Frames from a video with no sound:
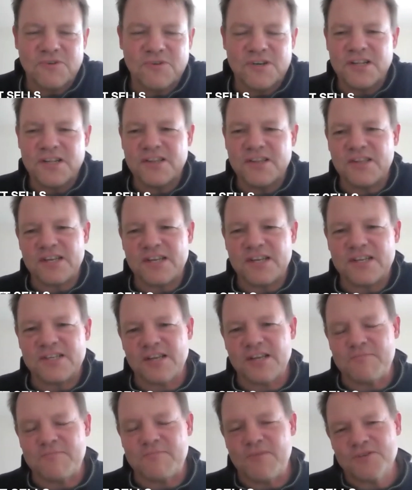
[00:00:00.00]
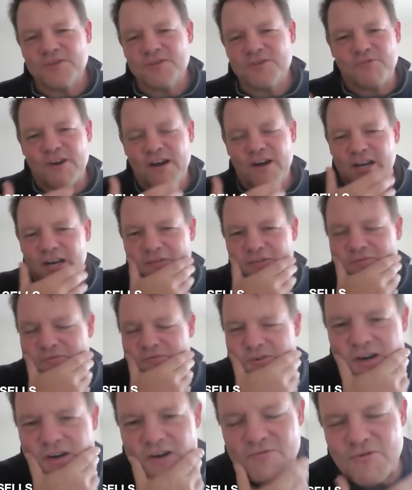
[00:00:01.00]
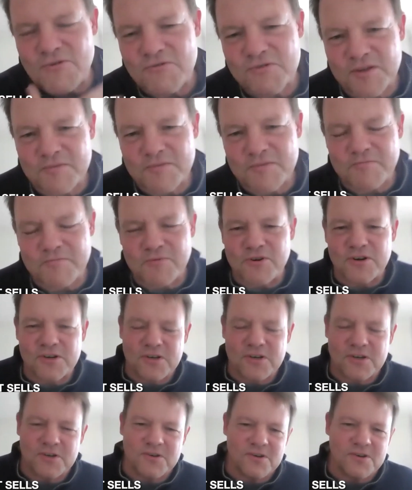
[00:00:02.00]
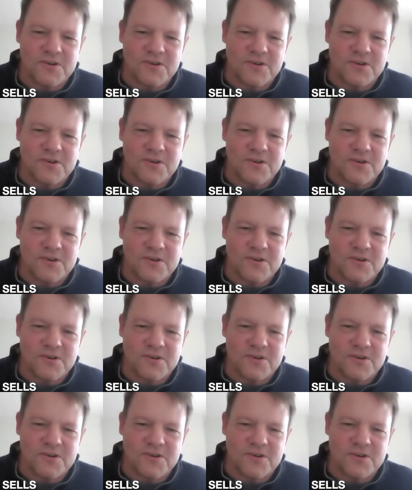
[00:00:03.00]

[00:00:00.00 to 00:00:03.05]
One of the things I'm most proud of when I wrote the book,